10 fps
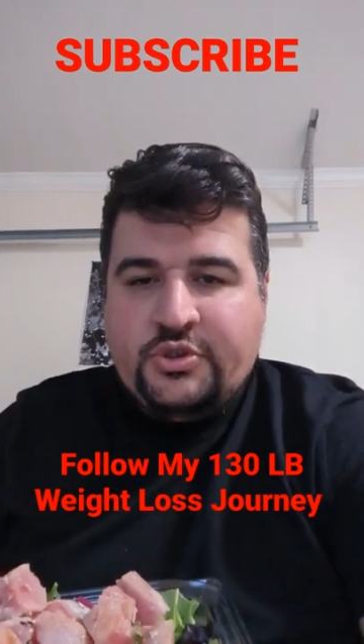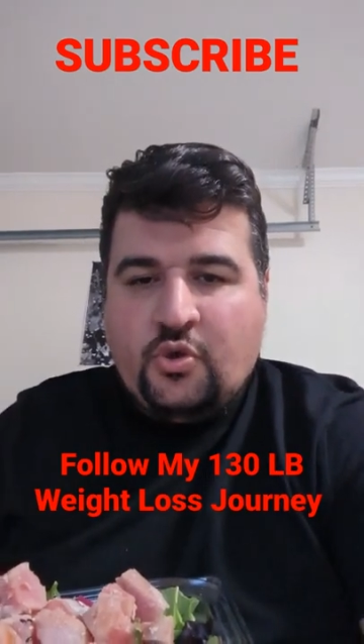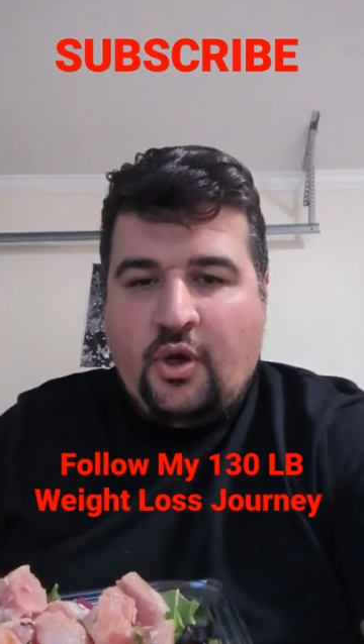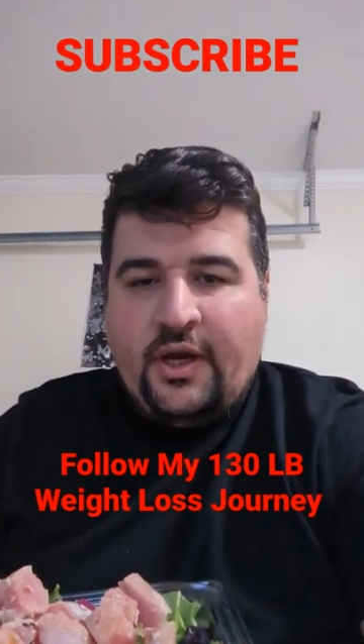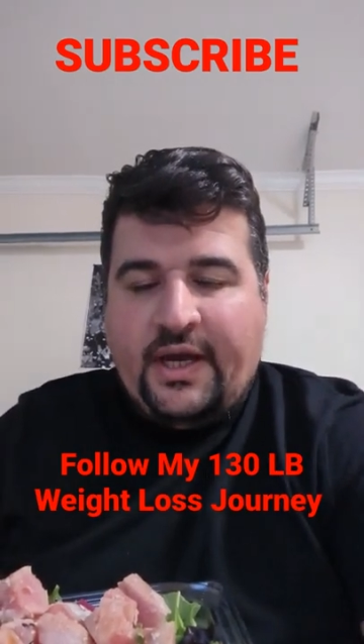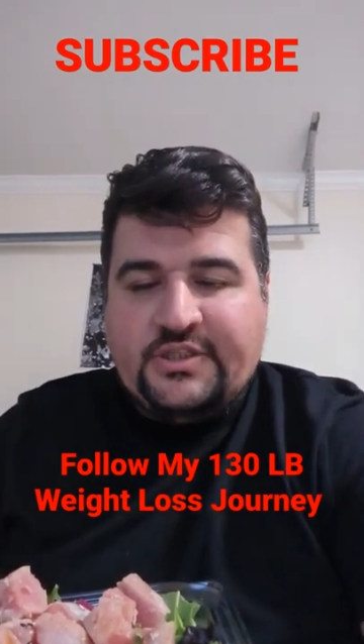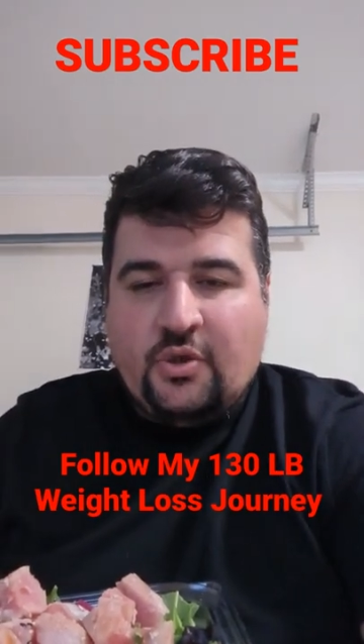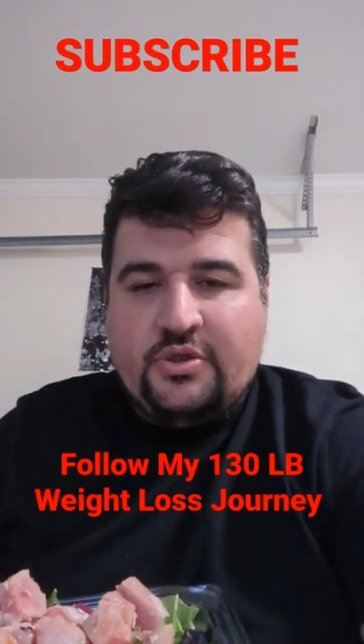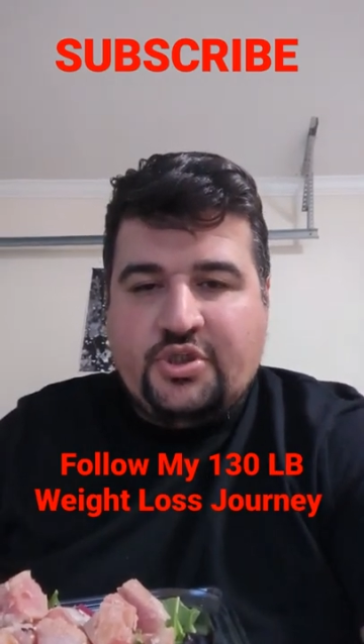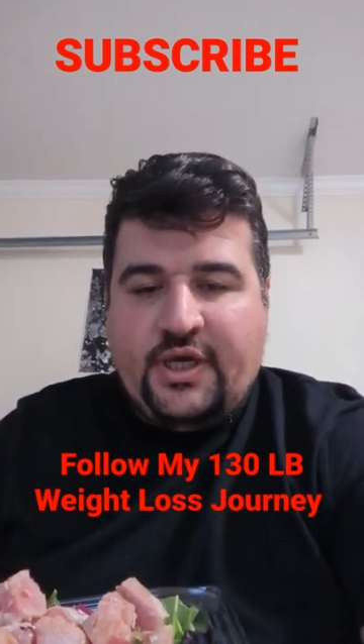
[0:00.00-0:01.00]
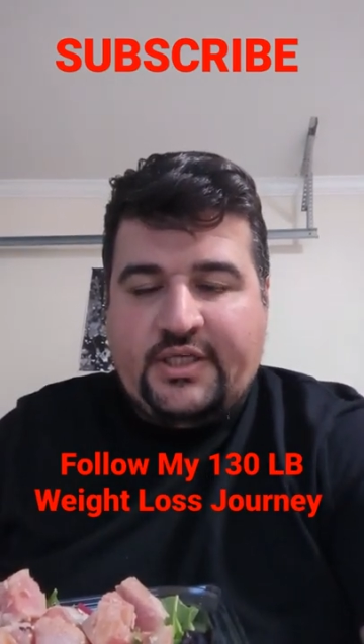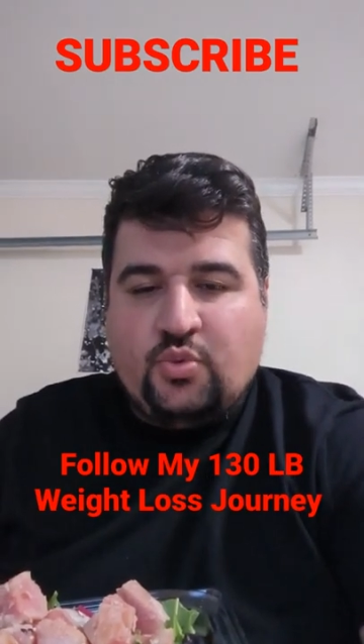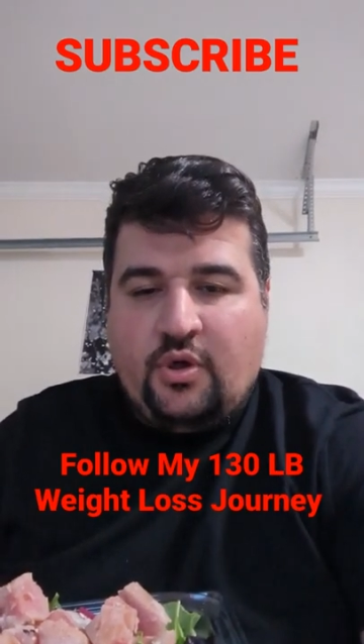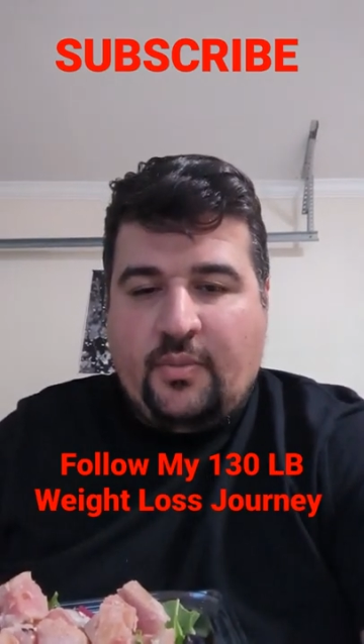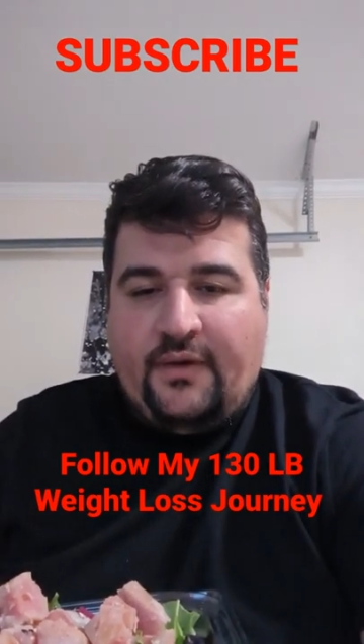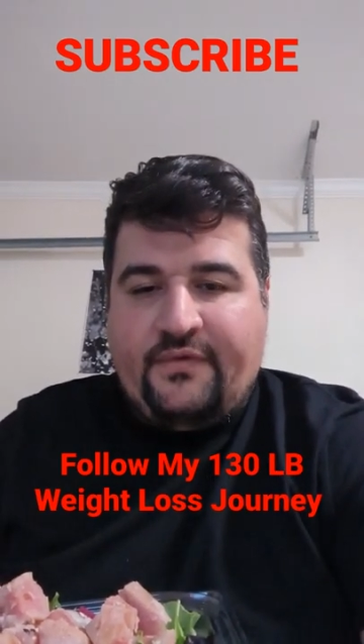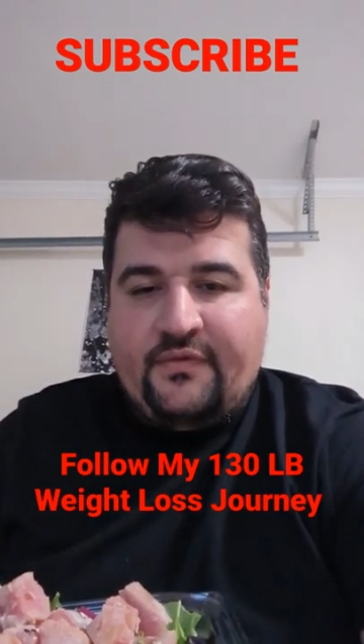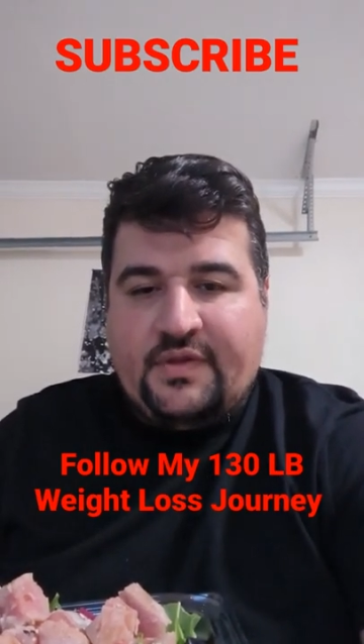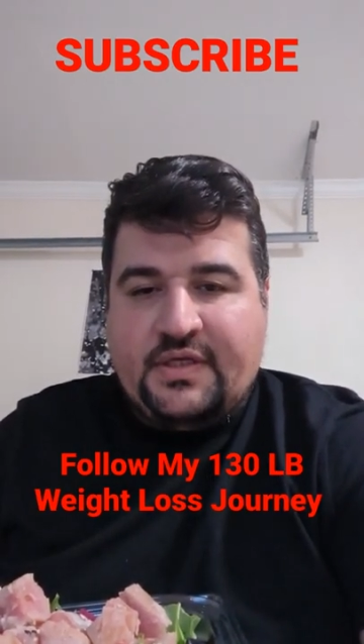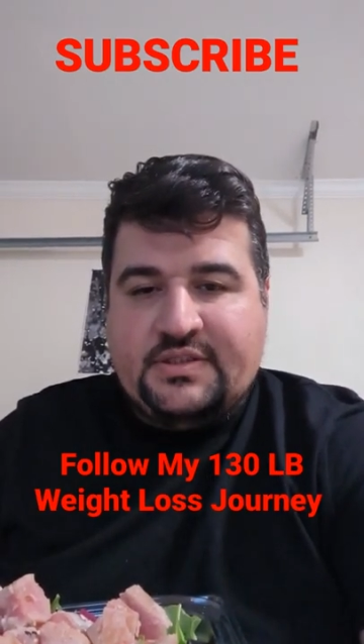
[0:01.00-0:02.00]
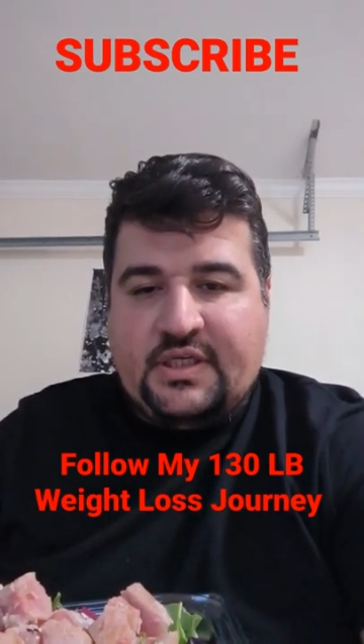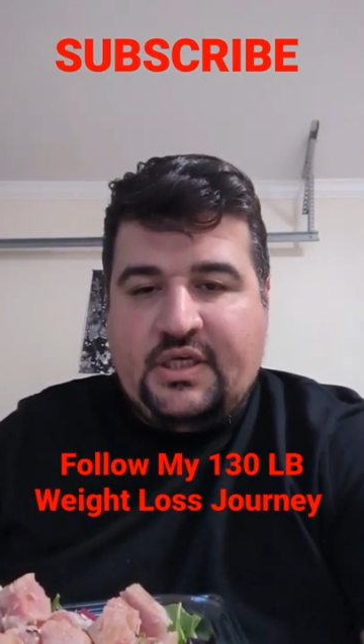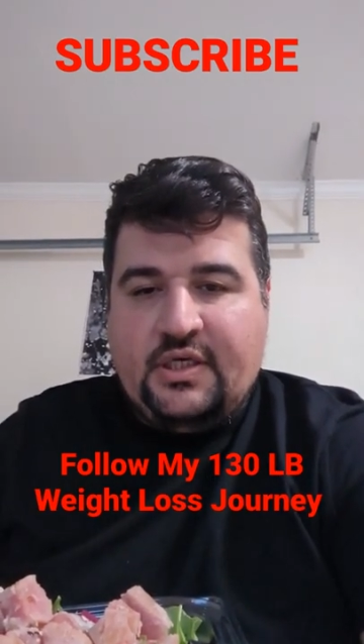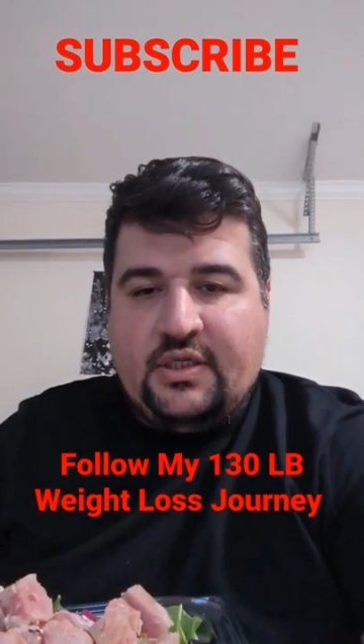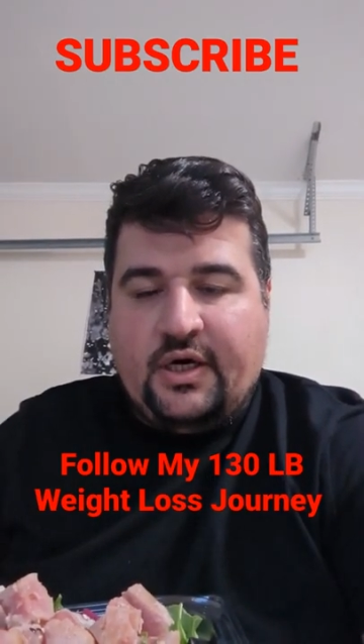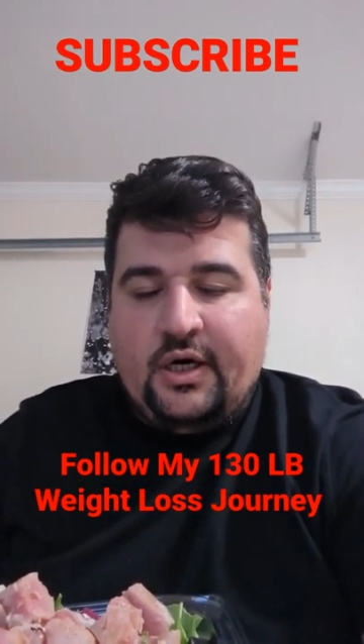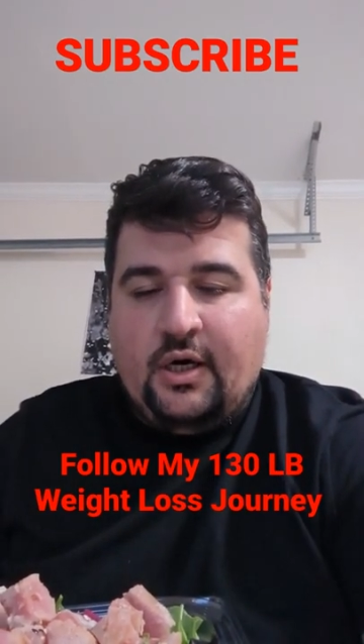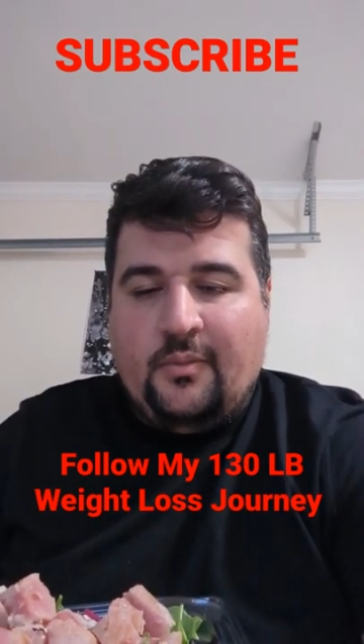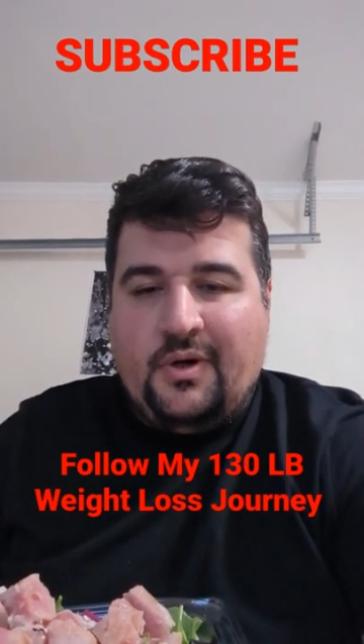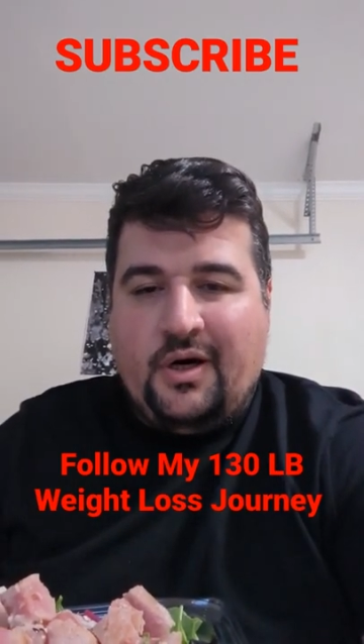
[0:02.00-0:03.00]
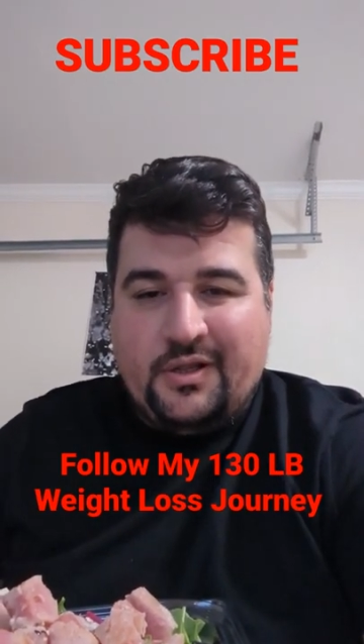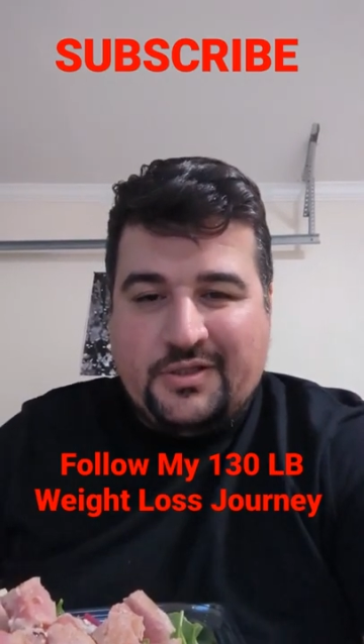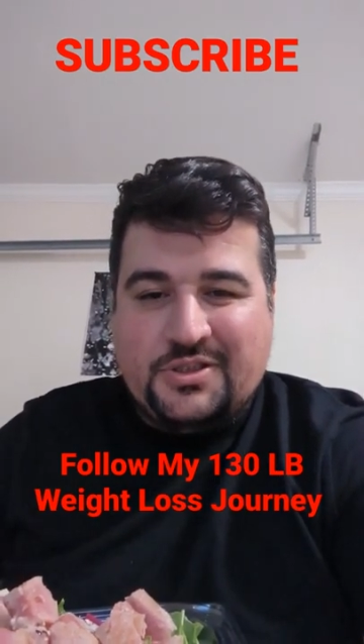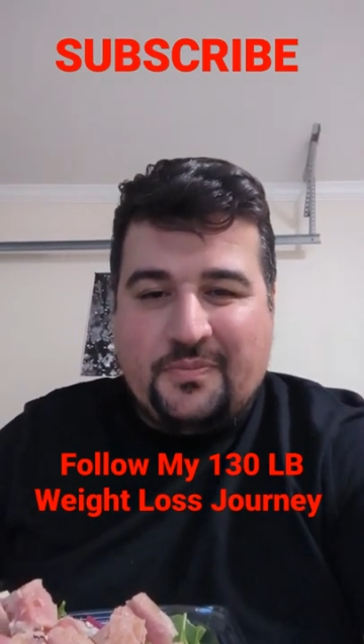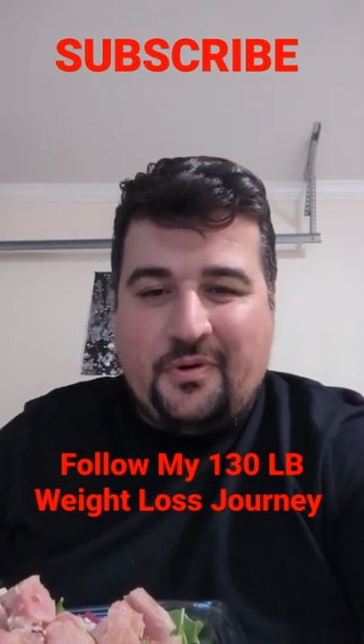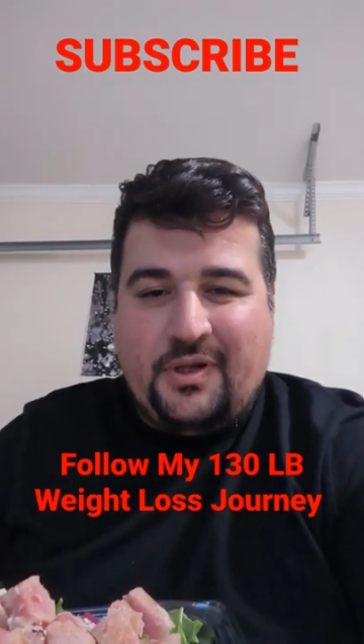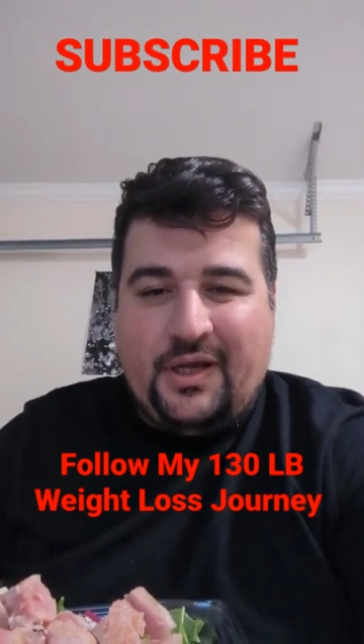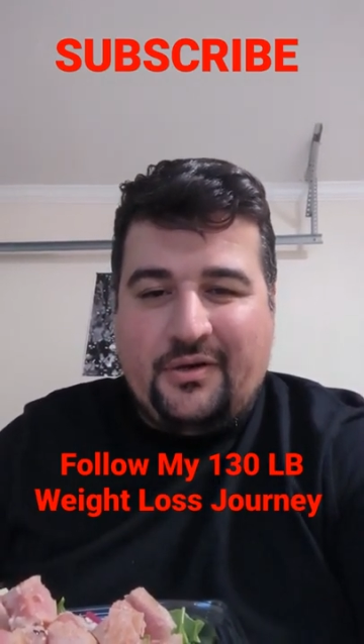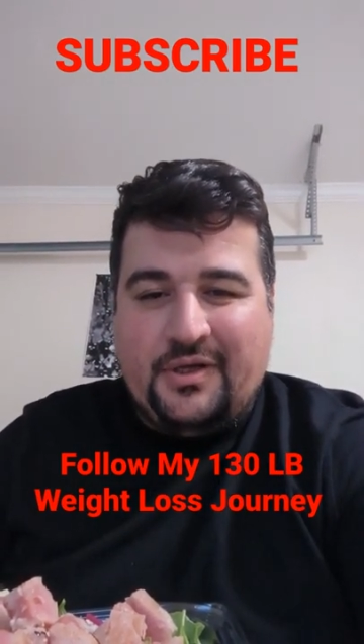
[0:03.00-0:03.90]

What's going on, guys? So I'm gonna show you guys one of my favorite things to eat, other than Chipotle.